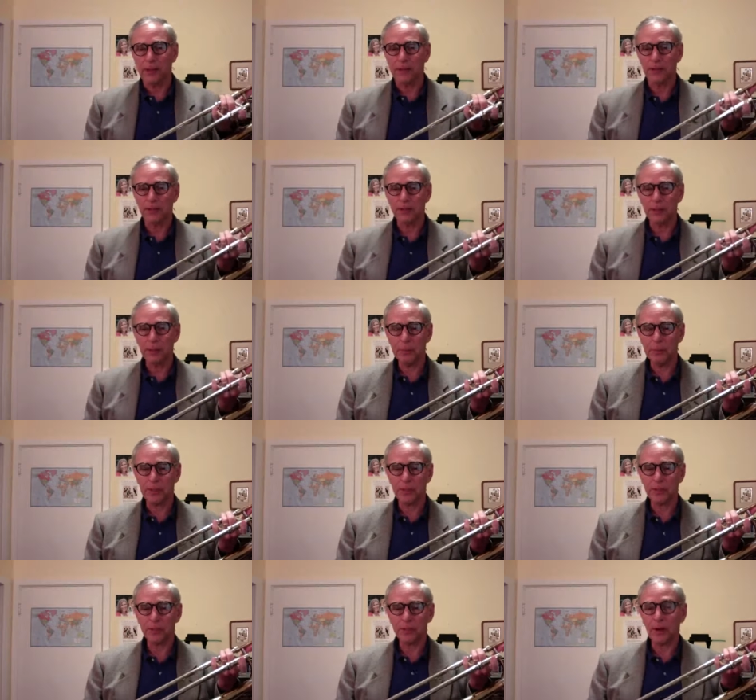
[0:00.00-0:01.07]
the
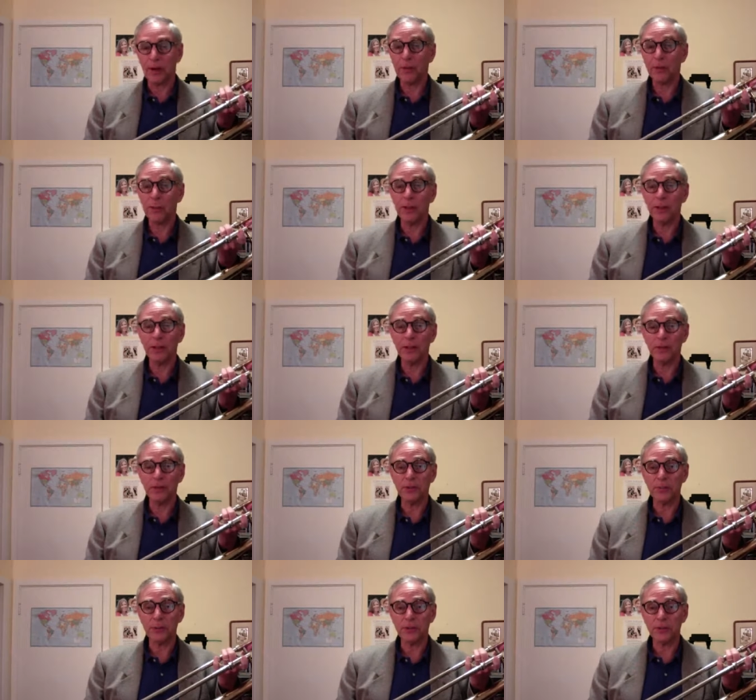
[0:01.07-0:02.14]
simplest of all the wind
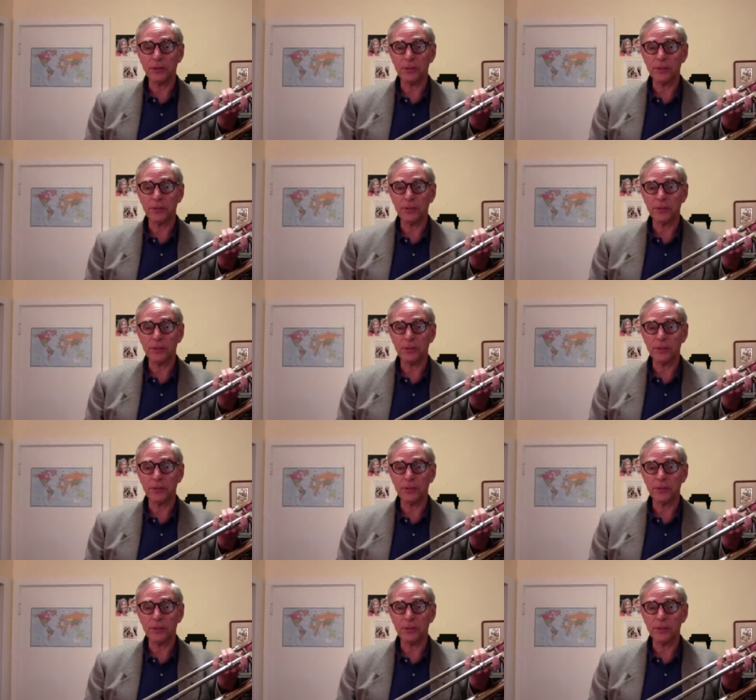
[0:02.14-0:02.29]
instruments